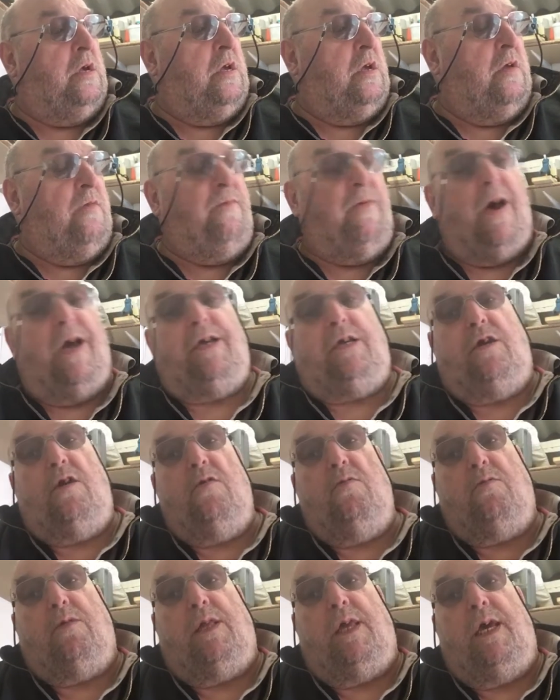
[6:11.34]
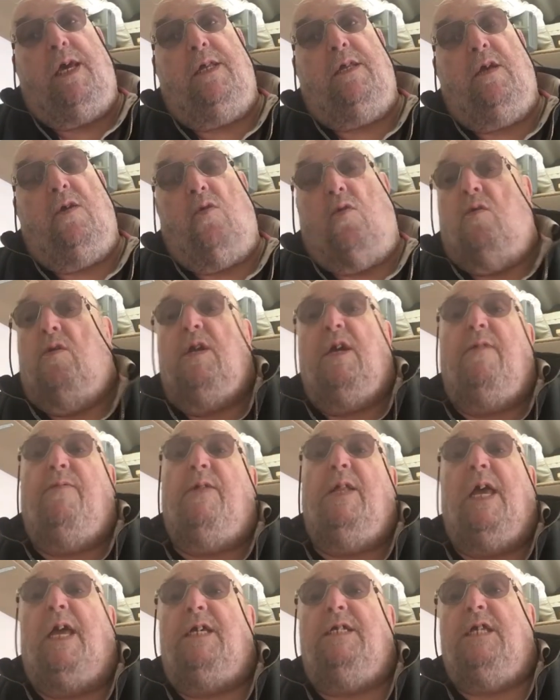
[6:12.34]
vacuum cleaner or
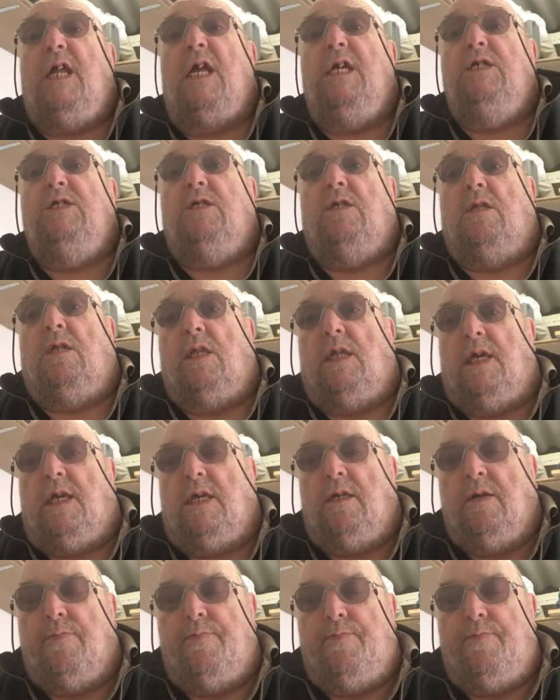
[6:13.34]
even extension lead,